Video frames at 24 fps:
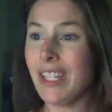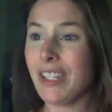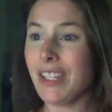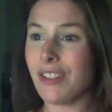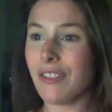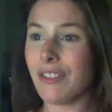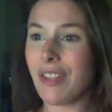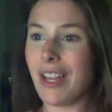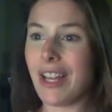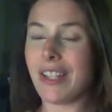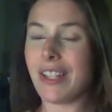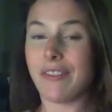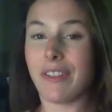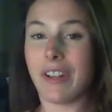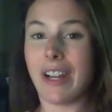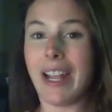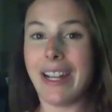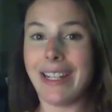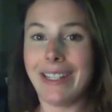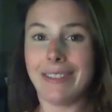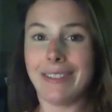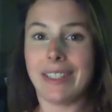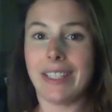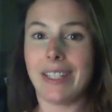So that's for
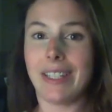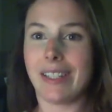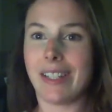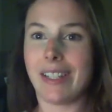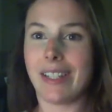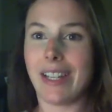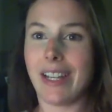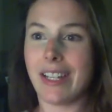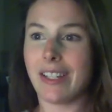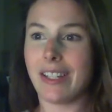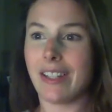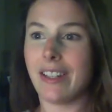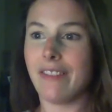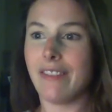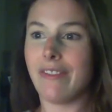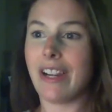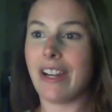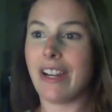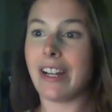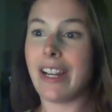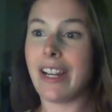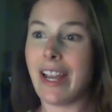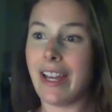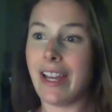anyone that stays to the
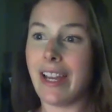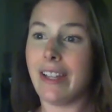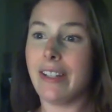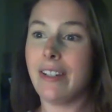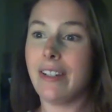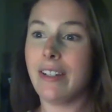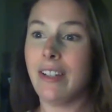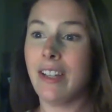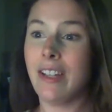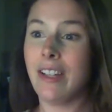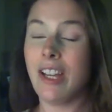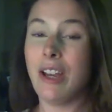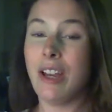very end.